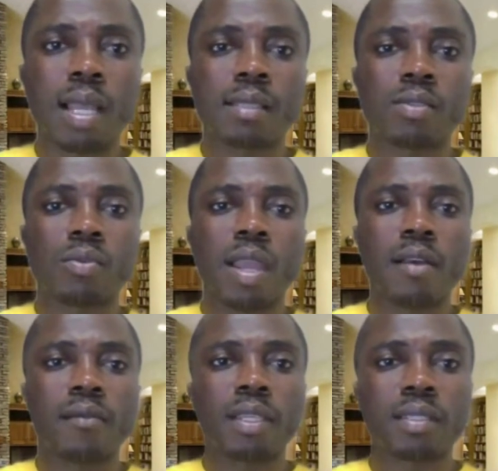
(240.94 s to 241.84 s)
as we
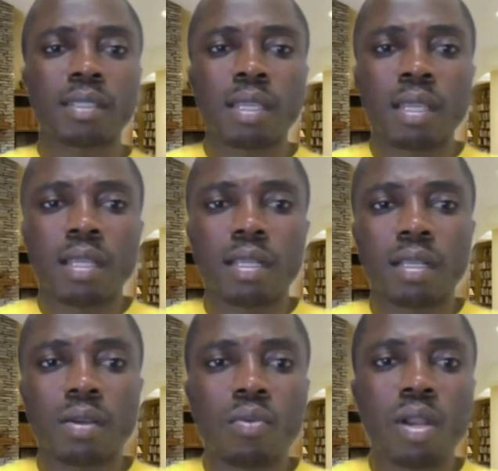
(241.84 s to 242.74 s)
have it,
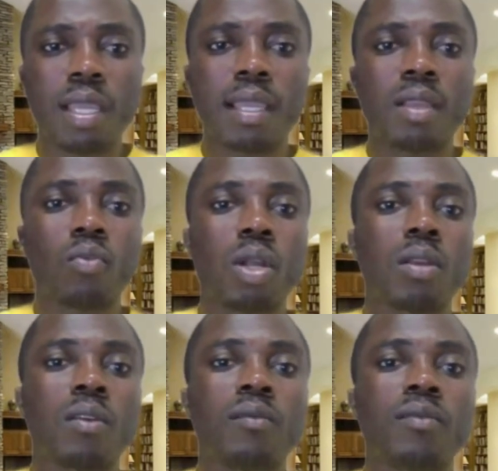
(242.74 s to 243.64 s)
working in one
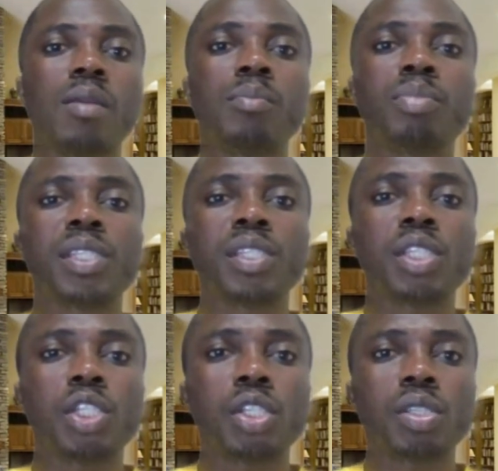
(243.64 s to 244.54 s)
of the
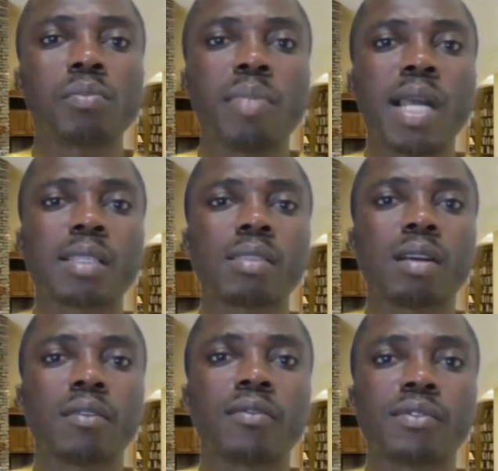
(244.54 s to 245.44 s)
prestigious banks
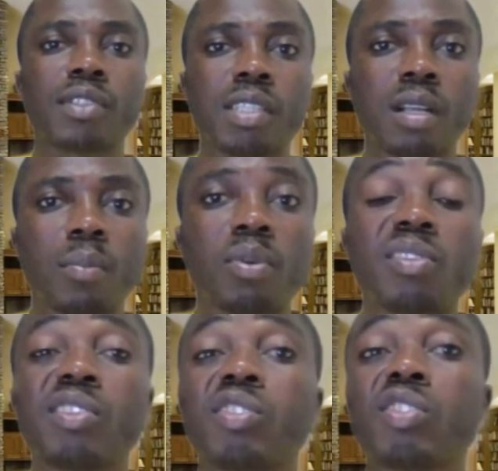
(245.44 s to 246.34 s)
of Singapore
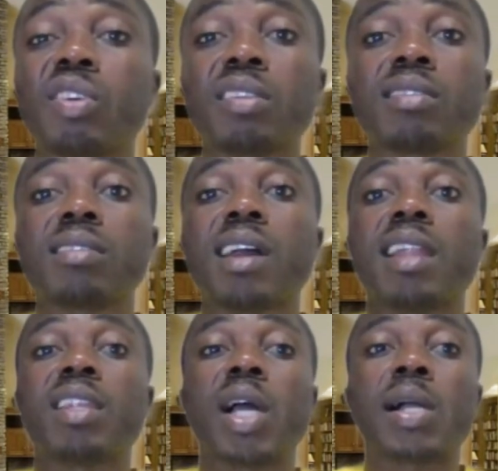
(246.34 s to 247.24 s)
is not
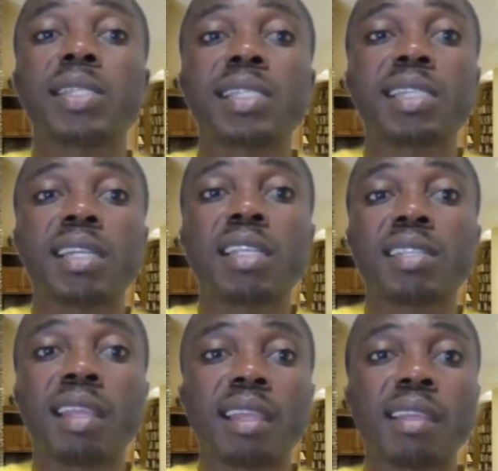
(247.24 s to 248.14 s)
an ordinary
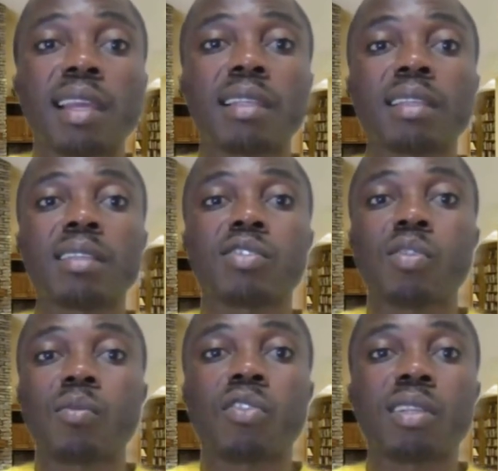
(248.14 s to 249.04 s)
thing that
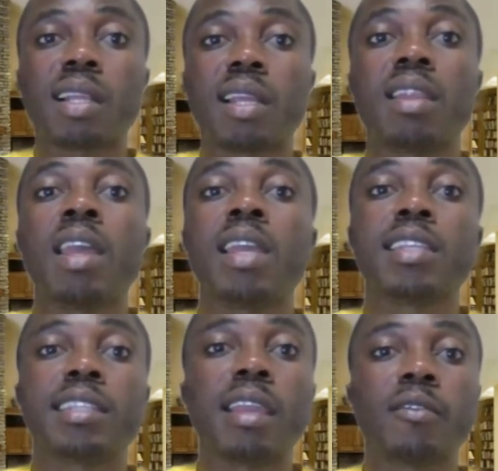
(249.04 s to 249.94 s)
someone can
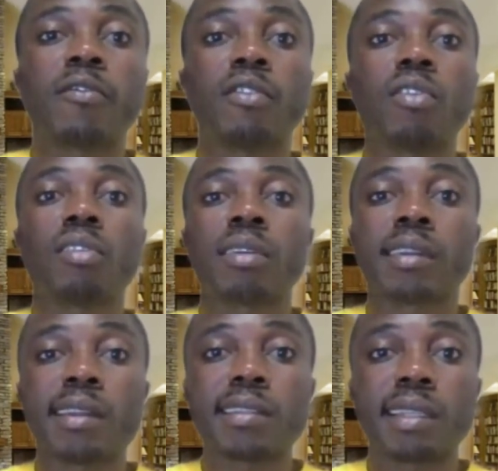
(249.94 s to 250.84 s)
take for
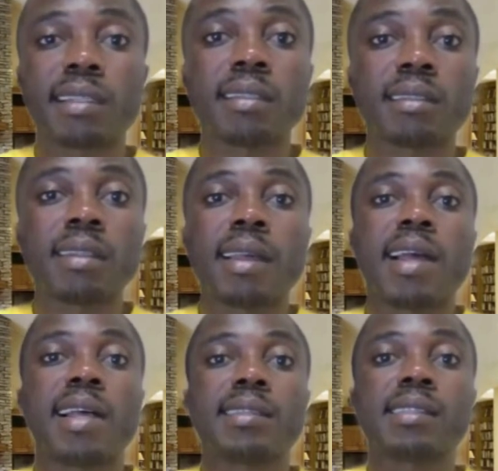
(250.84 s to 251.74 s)
granted,
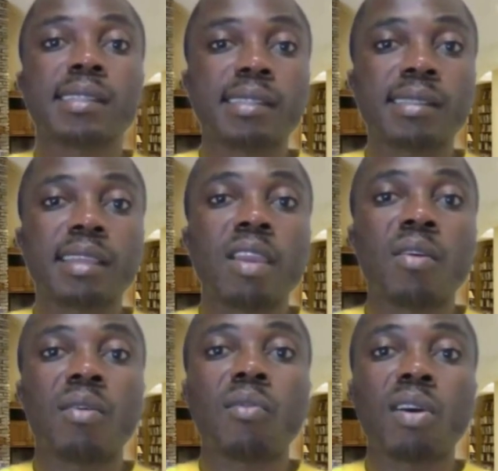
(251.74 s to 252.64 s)
as it is a
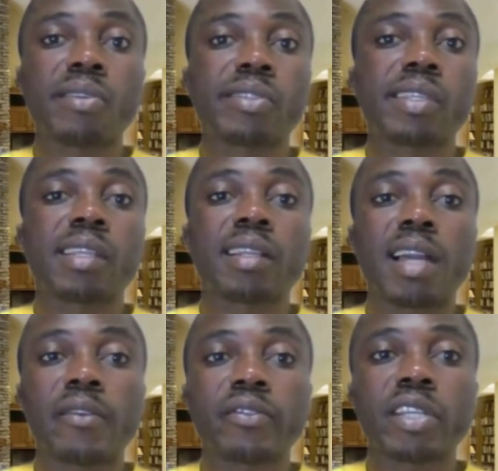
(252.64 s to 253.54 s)

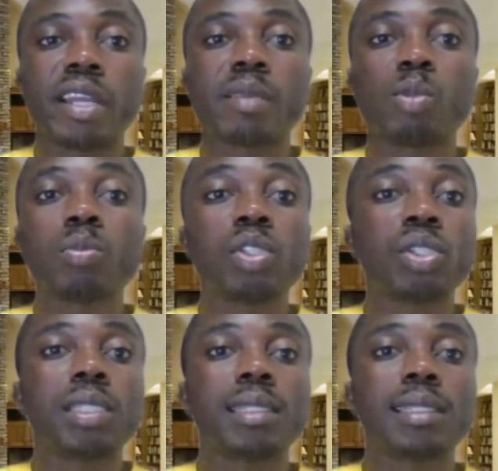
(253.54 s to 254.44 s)
once-in-a-lifetime
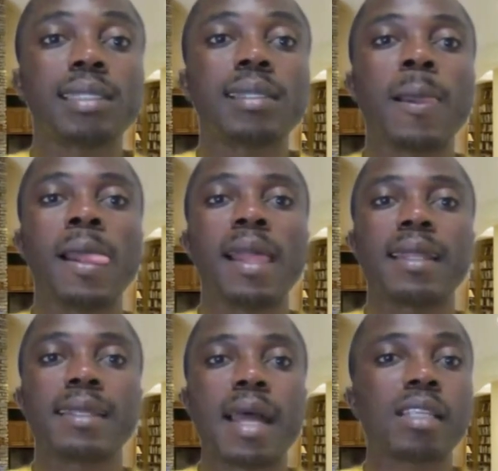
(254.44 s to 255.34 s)
opportunity
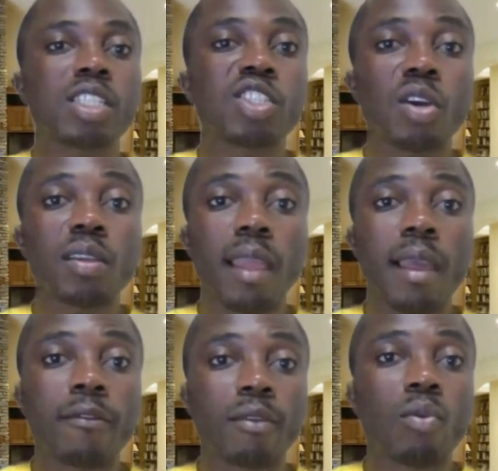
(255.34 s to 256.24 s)
that not
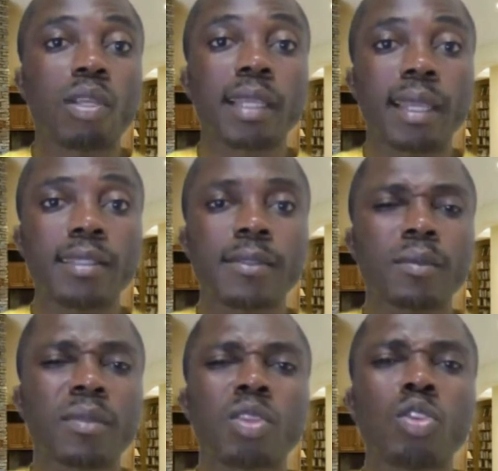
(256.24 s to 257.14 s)
everyone gets.
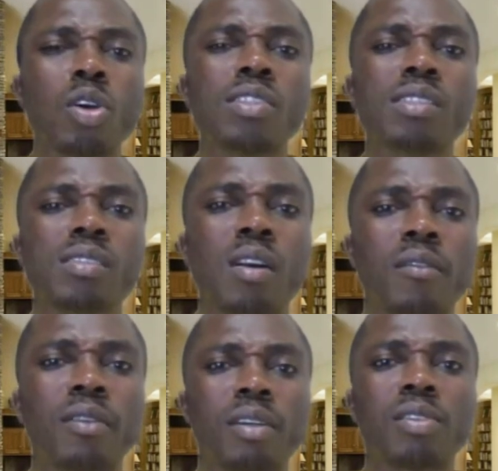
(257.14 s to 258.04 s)
Dozens
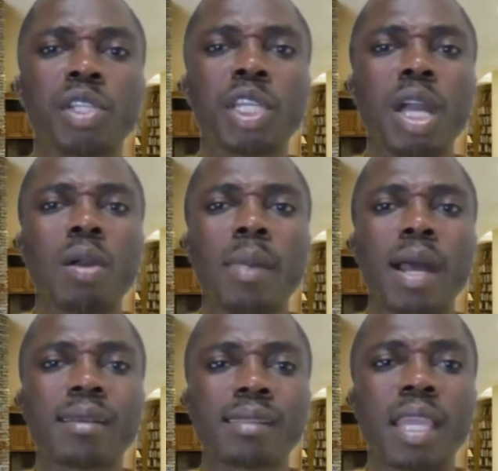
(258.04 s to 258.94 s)
of renowned
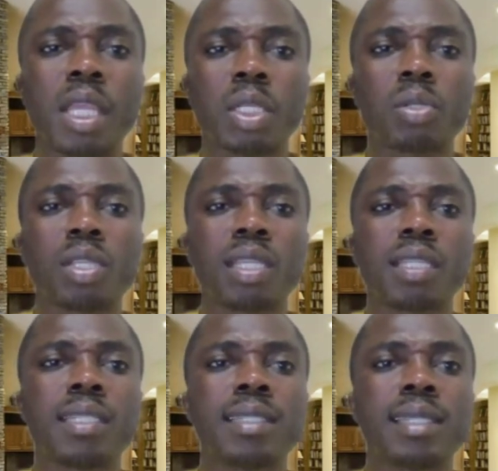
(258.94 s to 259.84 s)
banks,
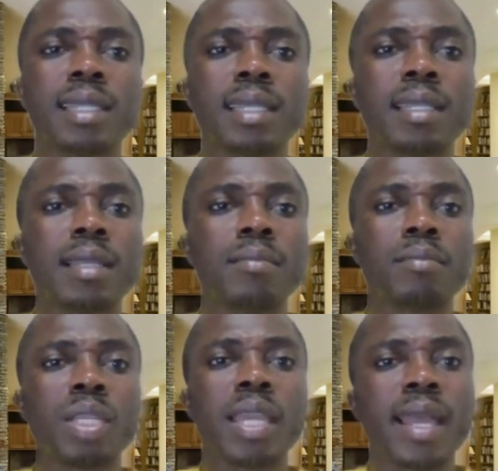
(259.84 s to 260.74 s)
including
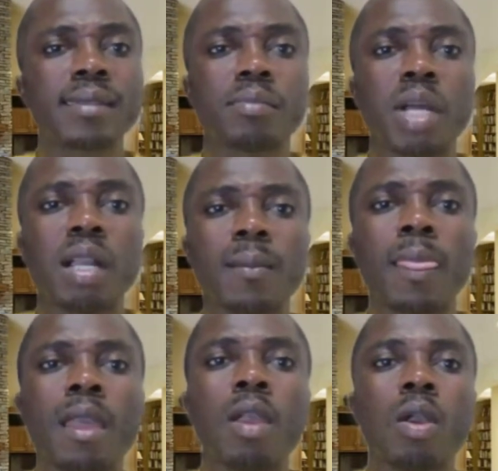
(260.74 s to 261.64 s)
DBS Bank,
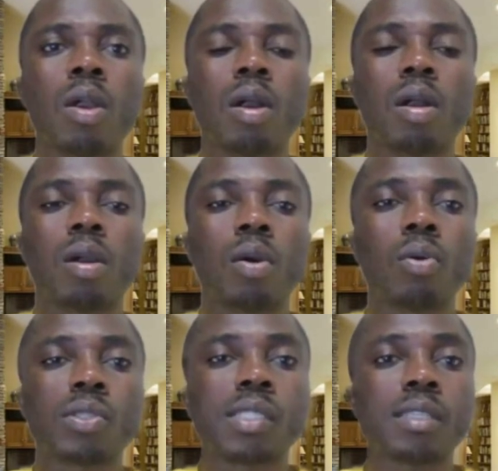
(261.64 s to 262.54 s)

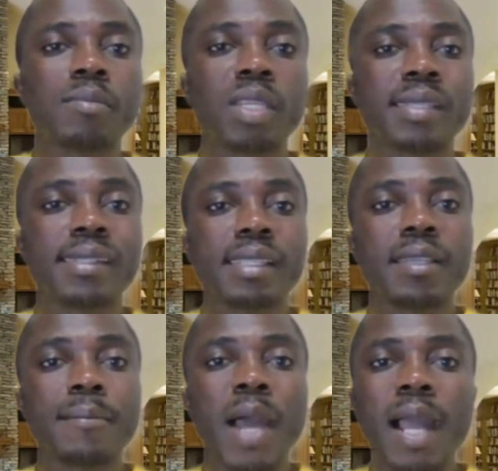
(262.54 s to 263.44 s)

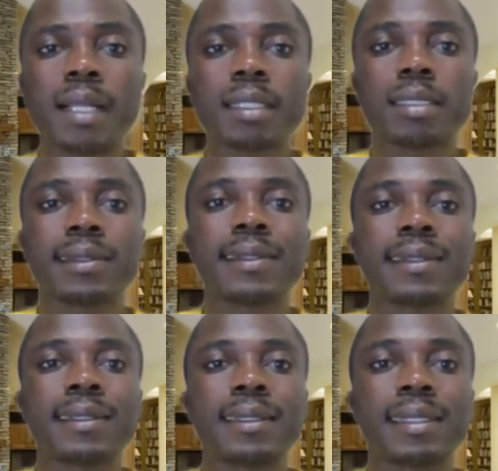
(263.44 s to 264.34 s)
OCBC Bank,
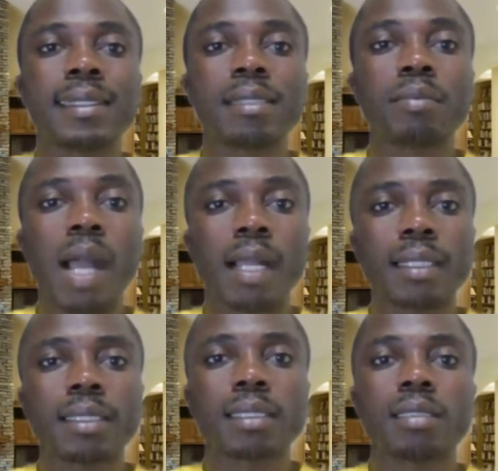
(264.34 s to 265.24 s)
Citibank
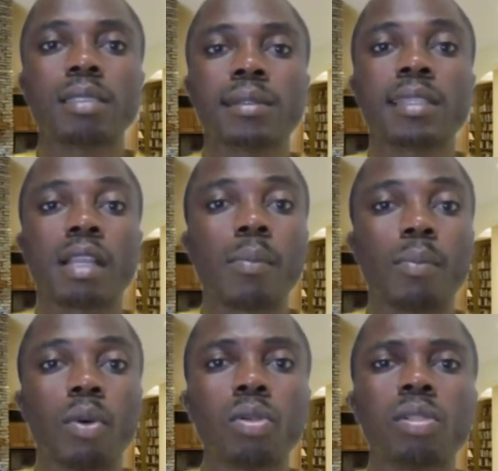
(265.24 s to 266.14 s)

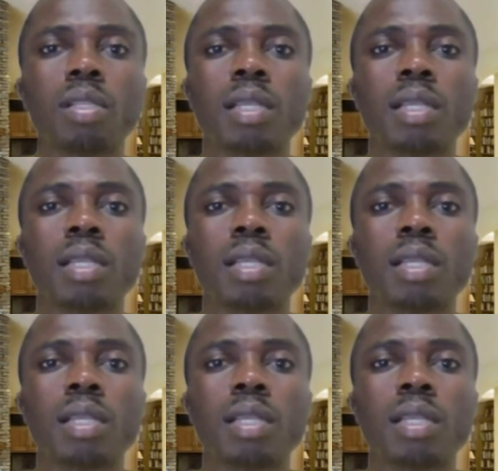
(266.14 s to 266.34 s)
Singapore,